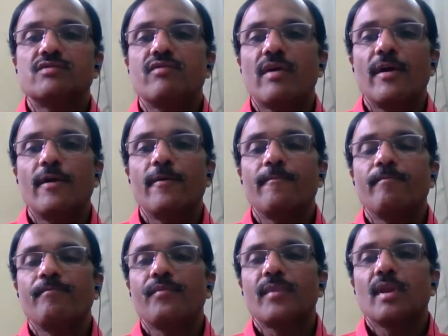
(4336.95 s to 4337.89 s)
That's
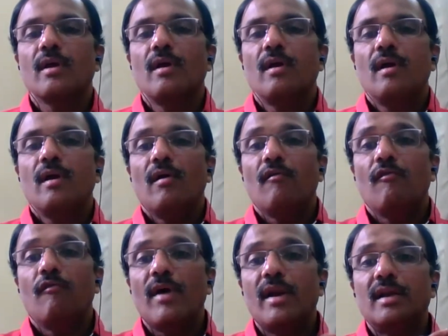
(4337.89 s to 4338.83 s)
why
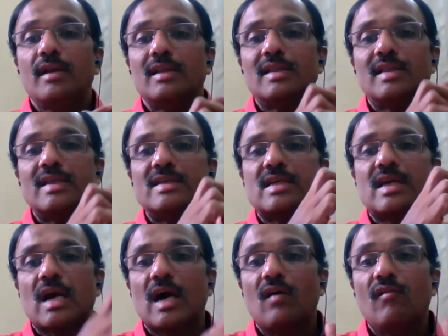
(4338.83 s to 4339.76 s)
when this
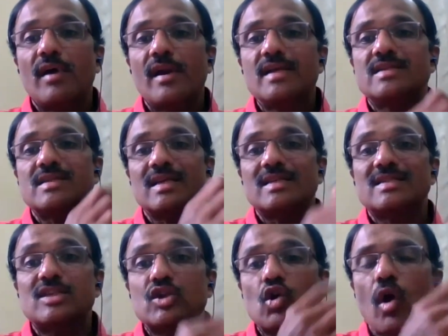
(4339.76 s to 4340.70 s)
cover is
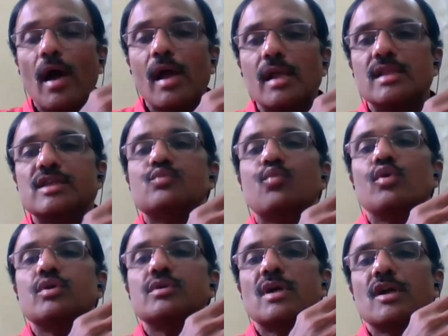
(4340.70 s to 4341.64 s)
destroyed, the
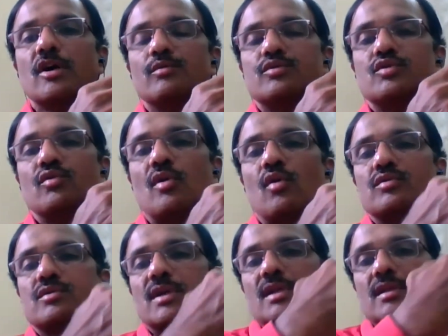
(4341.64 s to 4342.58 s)
spores are comes to
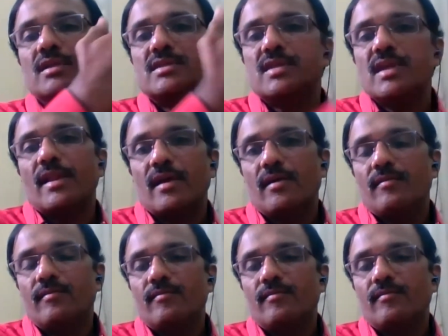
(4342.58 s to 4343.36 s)
outside in this area.